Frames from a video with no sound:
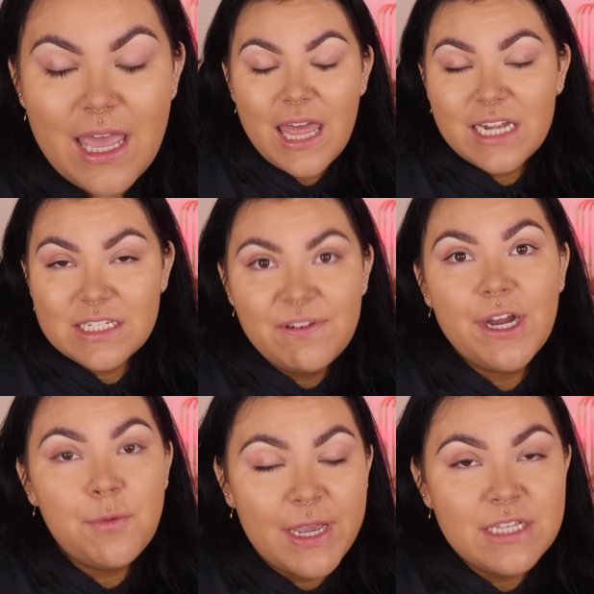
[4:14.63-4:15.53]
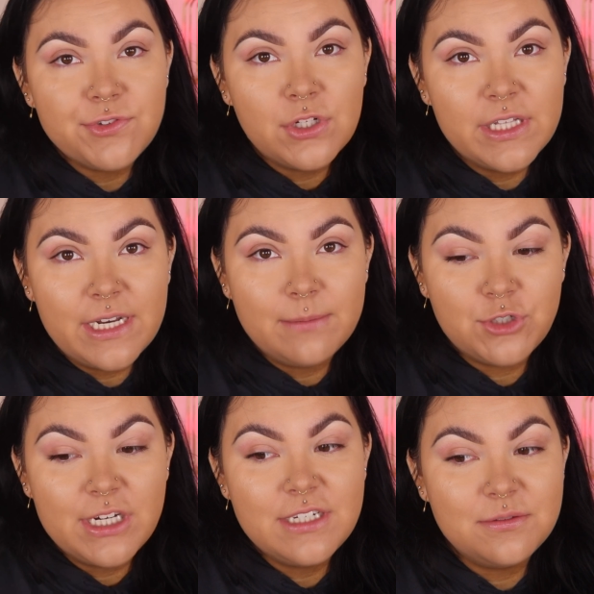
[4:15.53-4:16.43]
And it's very wasteful, and I'm
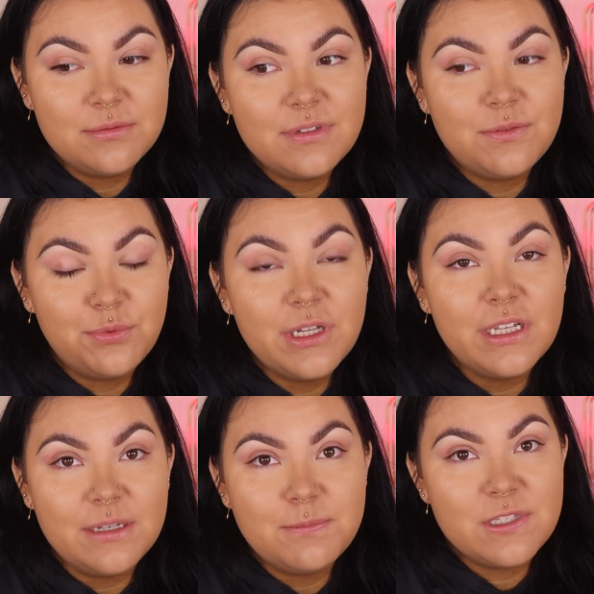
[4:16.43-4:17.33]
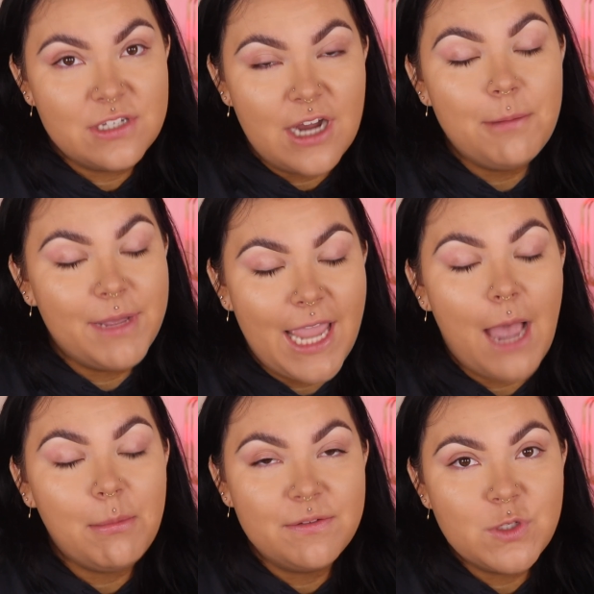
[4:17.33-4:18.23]
trying to really stop my
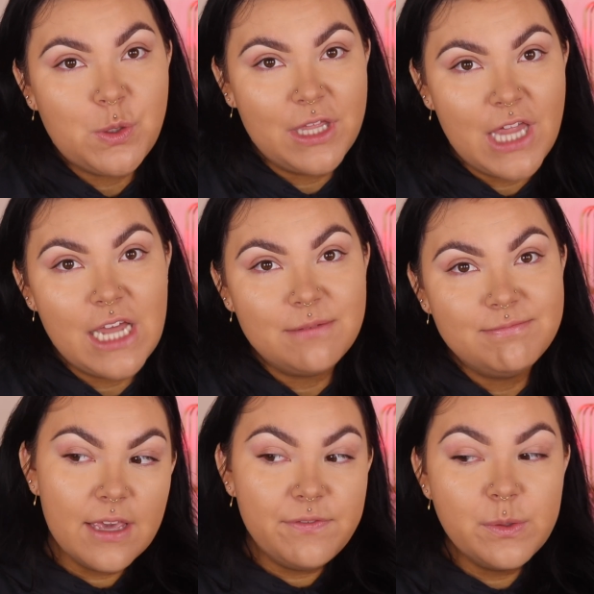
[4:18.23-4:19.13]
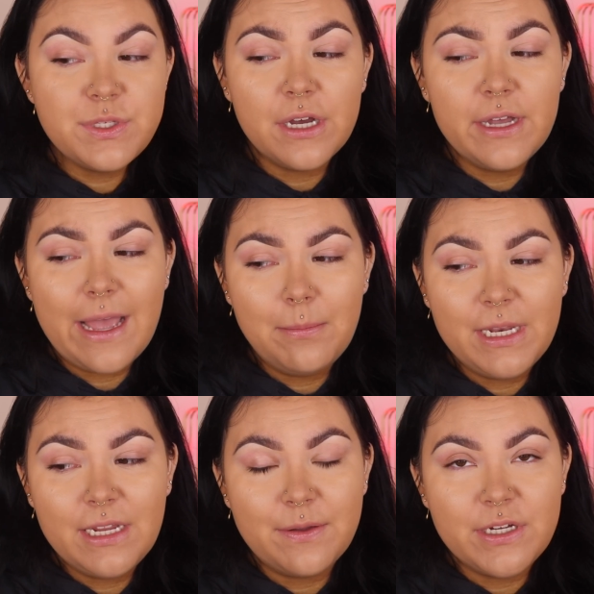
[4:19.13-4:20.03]
habit of doing that. If you saw how
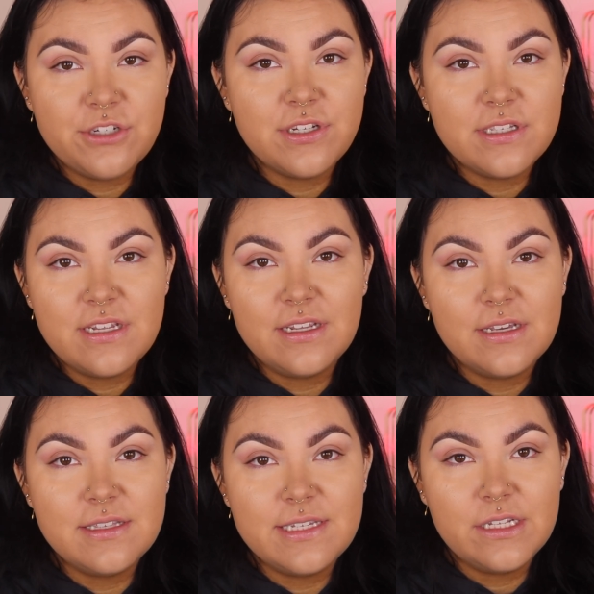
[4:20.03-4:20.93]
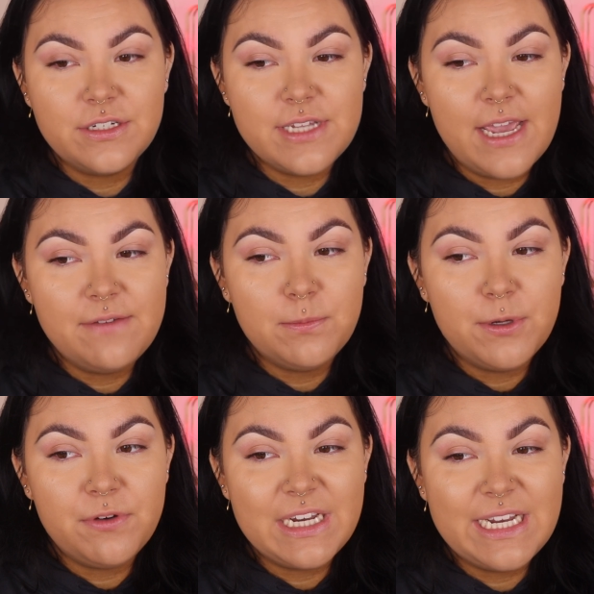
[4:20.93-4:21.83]
many foundations and concealers I have
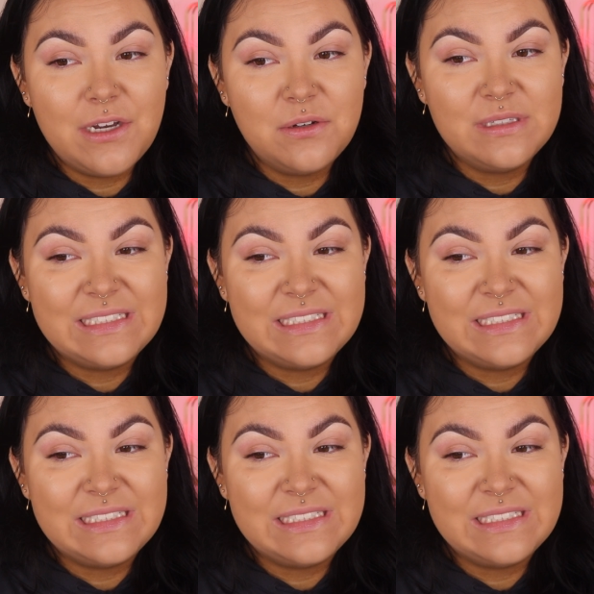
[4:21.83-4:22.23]
open right now,